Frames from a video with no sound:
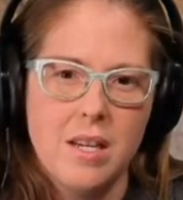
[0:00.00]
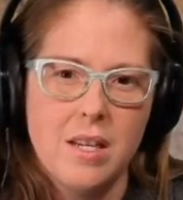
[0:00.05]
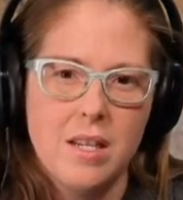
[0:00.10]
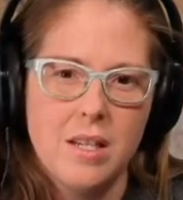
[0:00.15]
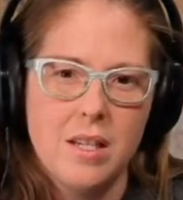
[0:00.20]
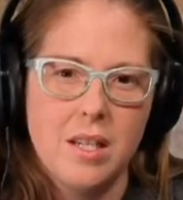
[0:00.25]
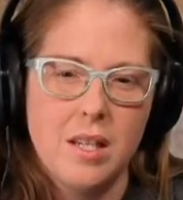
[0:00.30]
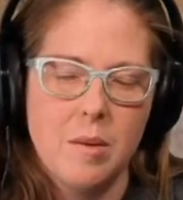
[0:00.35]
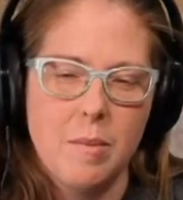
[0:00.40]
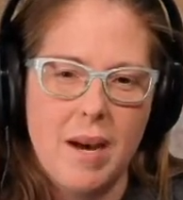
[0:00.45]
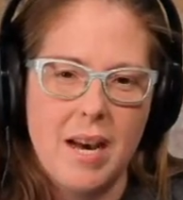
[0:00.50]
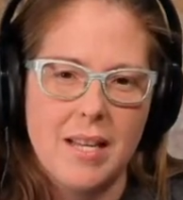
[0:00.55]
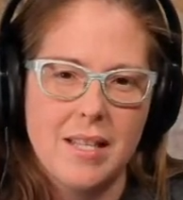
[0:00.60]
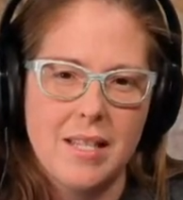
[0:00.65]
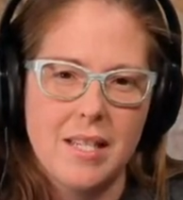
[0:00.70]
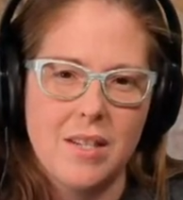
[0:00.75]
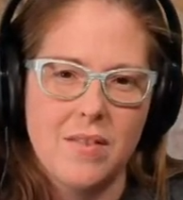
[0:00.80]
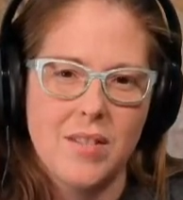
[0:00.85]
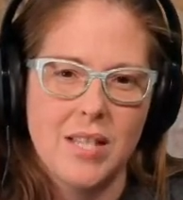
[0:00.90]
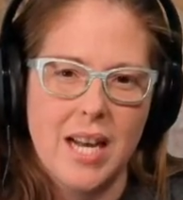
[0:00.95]
to the
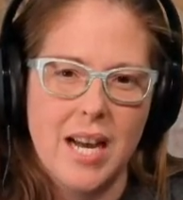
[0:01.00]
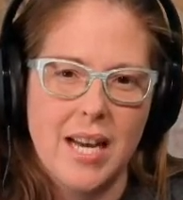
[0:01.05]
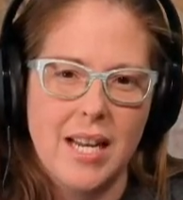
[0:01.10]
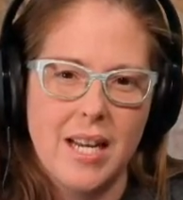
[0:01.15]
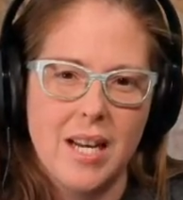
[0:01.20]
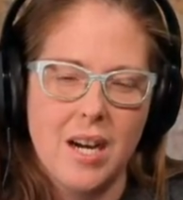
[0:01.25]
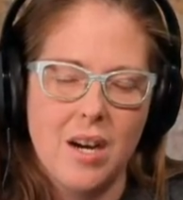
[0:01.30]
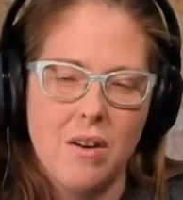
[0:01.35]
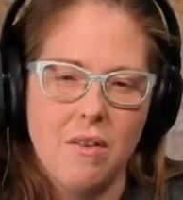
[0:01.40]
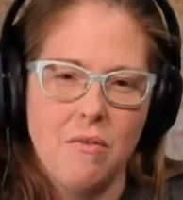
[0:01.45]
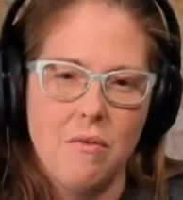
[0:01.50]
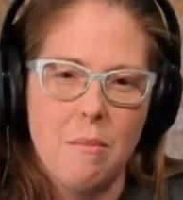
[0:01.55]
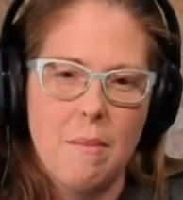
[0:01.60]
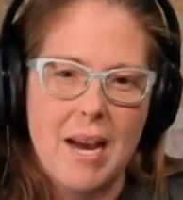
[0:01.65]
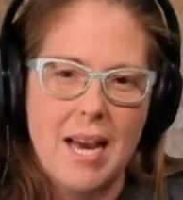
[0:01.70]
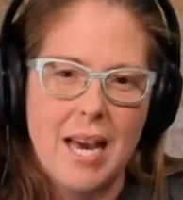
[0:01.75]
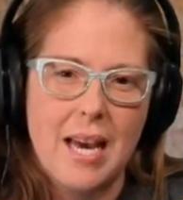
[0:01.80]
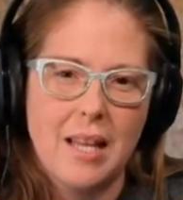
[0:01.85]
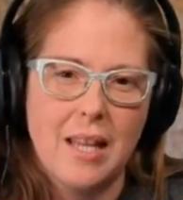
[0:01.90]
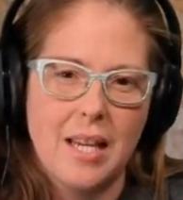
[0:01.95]
positive side of my
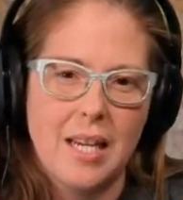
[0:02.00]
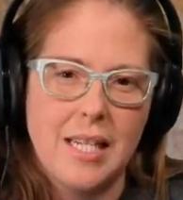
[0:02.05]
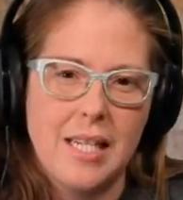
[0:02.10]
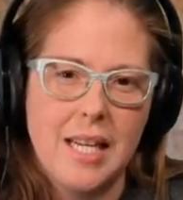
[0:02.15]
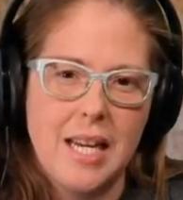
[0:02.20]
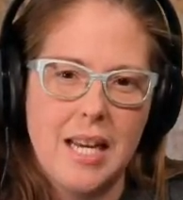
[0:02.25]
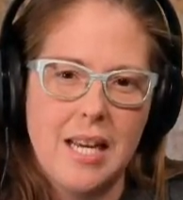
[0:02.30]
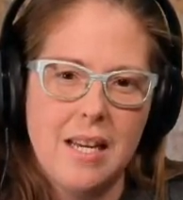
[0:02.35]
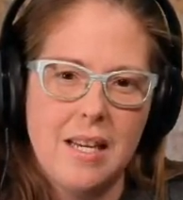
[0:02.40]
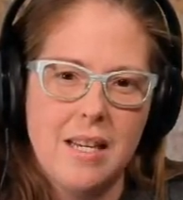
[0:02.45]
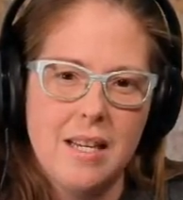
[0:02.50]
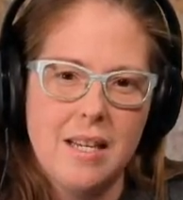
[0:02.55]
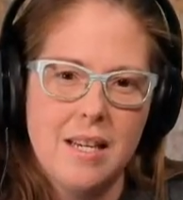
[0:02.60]
LED,